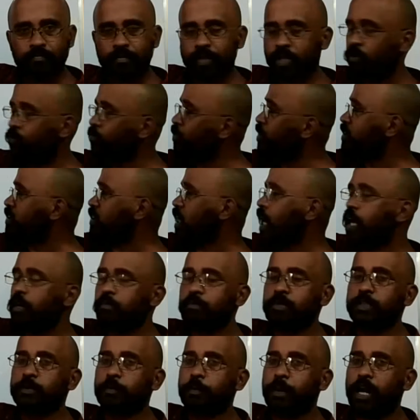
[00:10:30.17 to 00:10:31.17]
Which
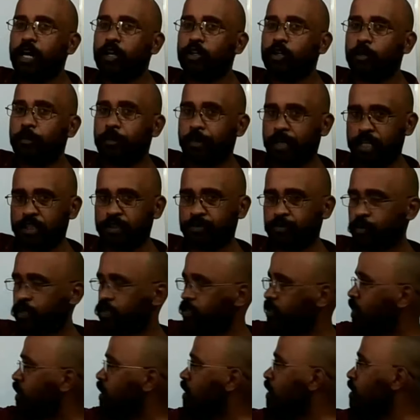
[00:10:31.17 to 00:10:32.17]
arm is part of
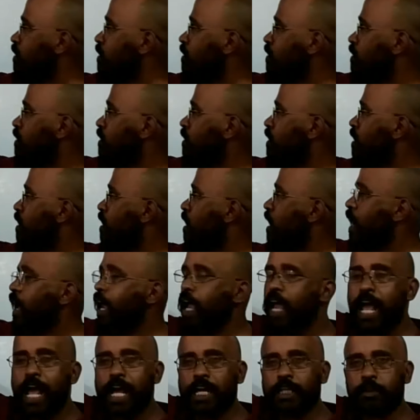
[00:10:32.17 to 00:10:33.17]
transversal?
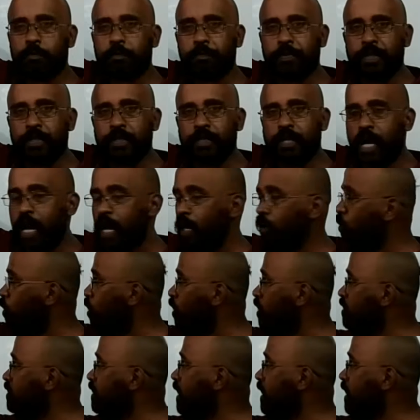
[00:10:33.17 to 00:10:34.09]
XP. And what is the